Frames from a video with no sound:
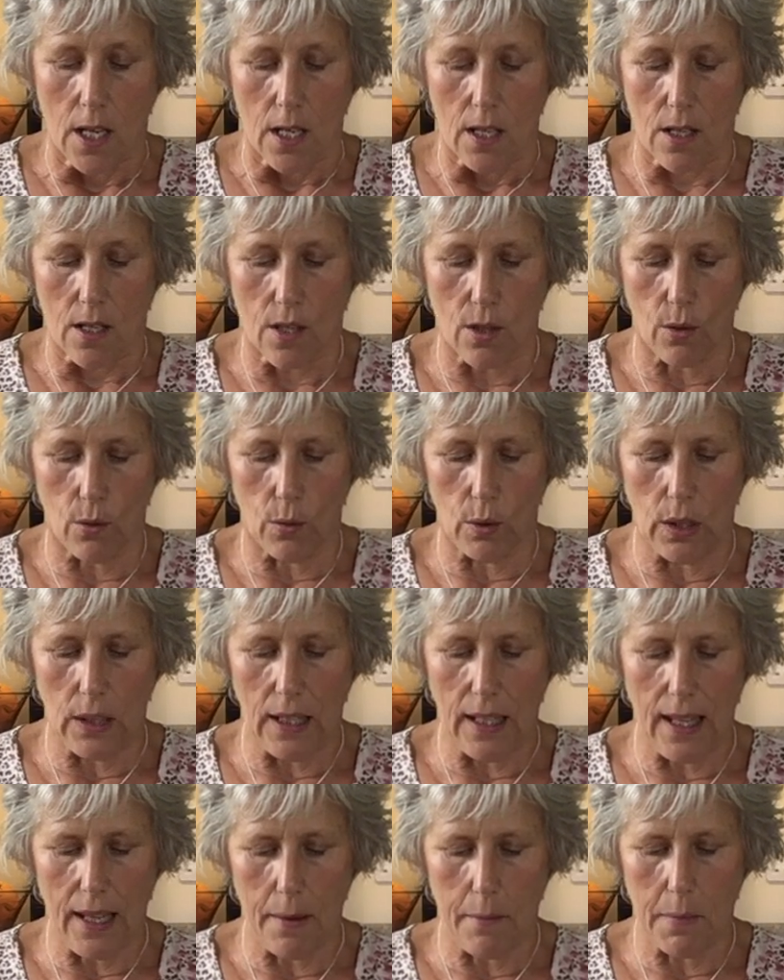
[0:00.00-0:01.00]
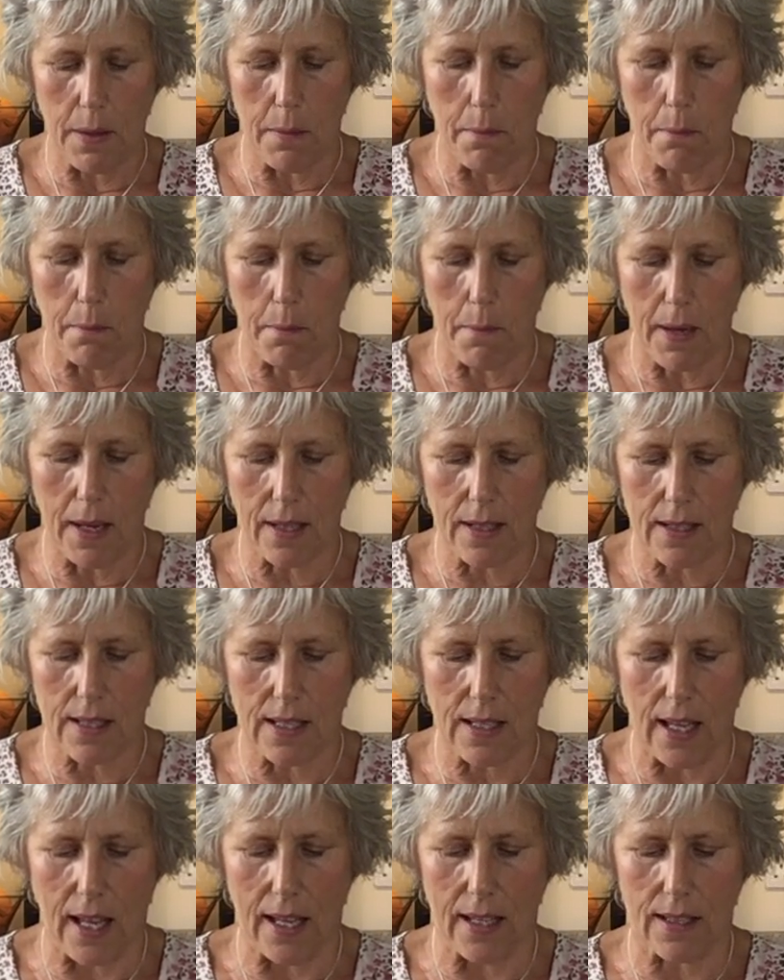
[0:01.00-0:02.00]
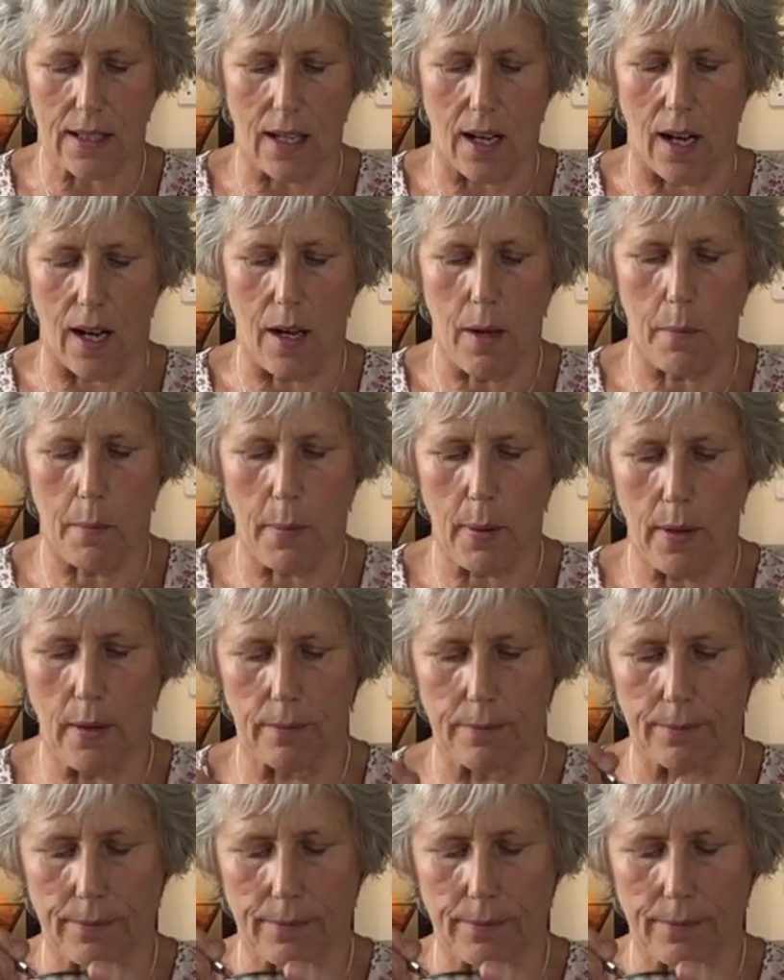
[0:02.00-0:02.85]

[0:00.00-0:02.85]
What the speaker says: So let me mix that up.